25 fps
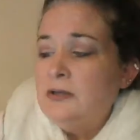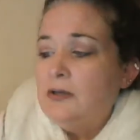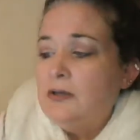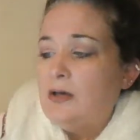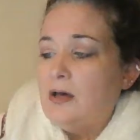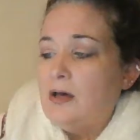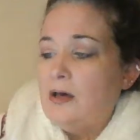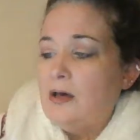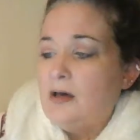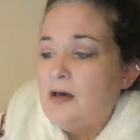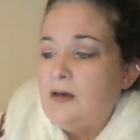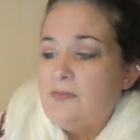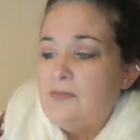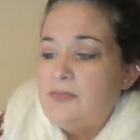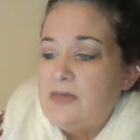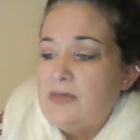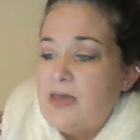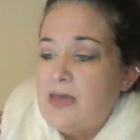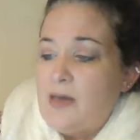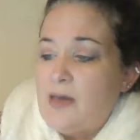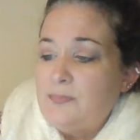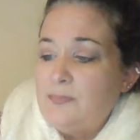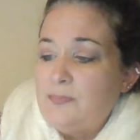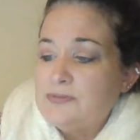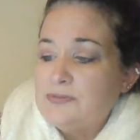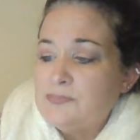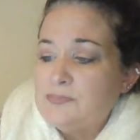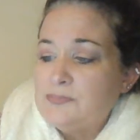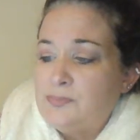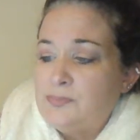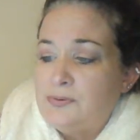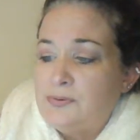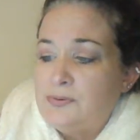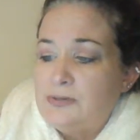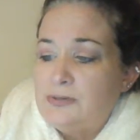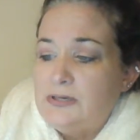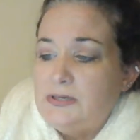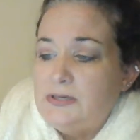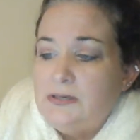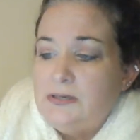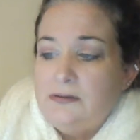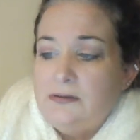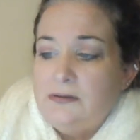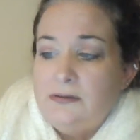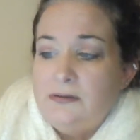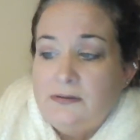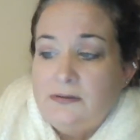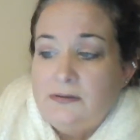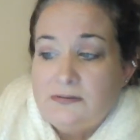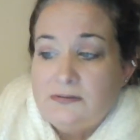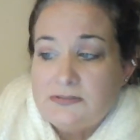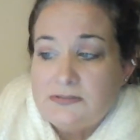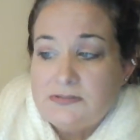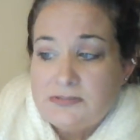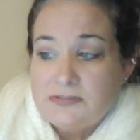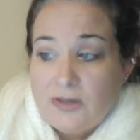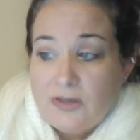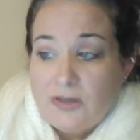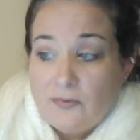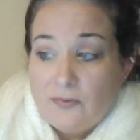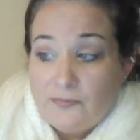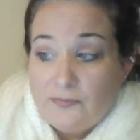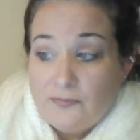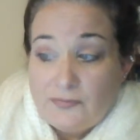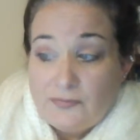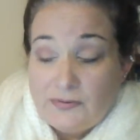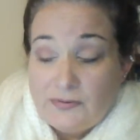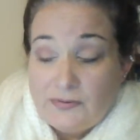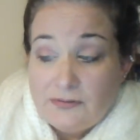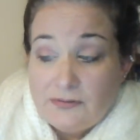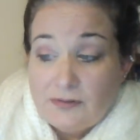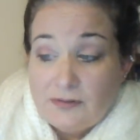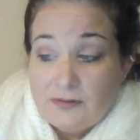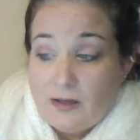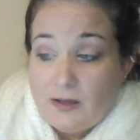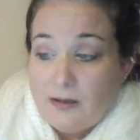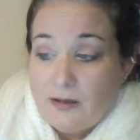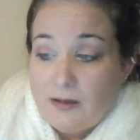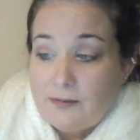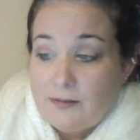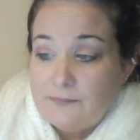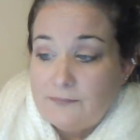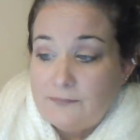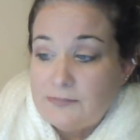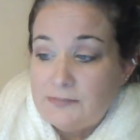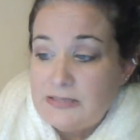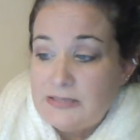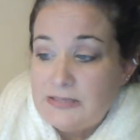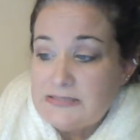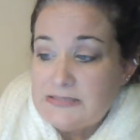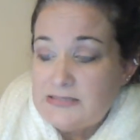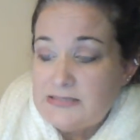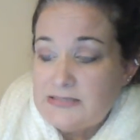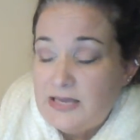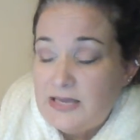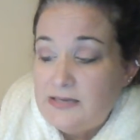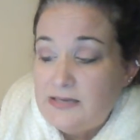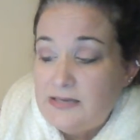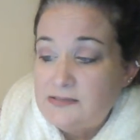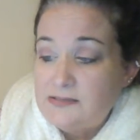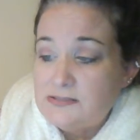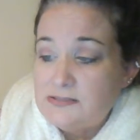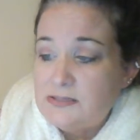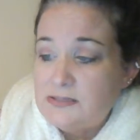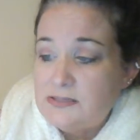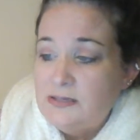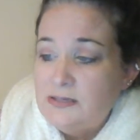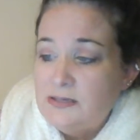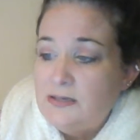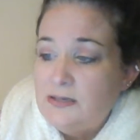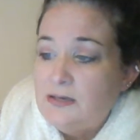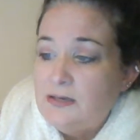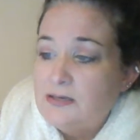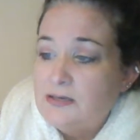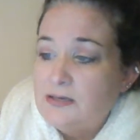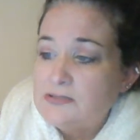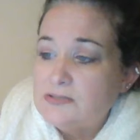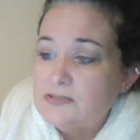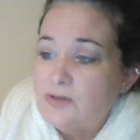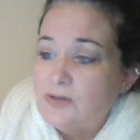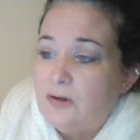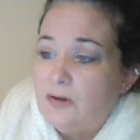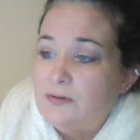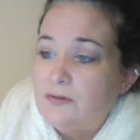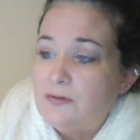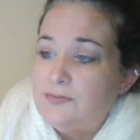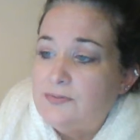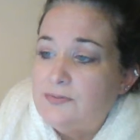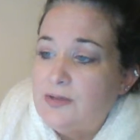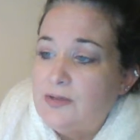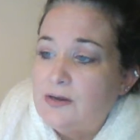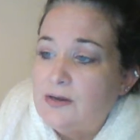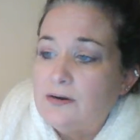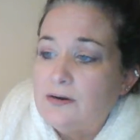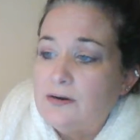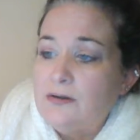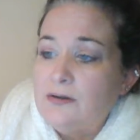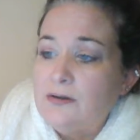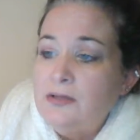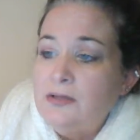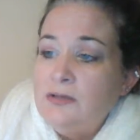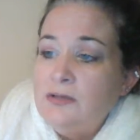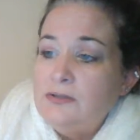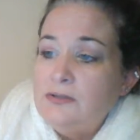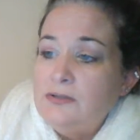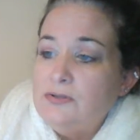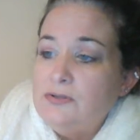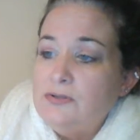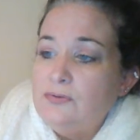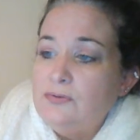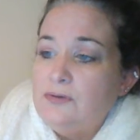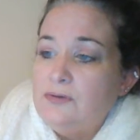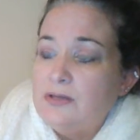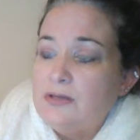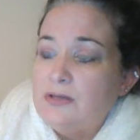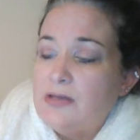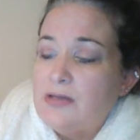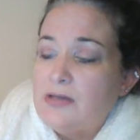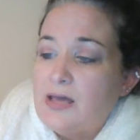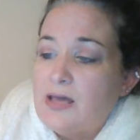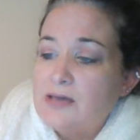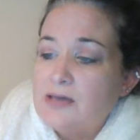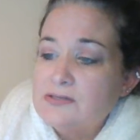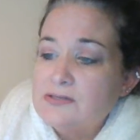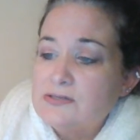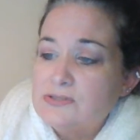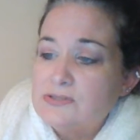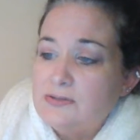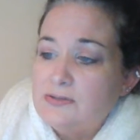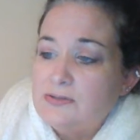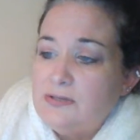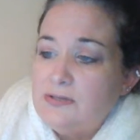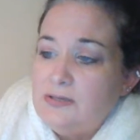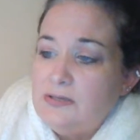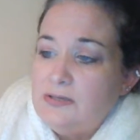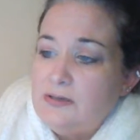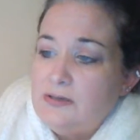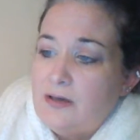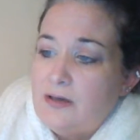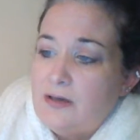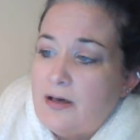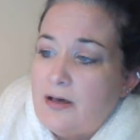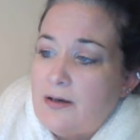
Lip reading: the app is pretty self-contained. It's all there. You can actually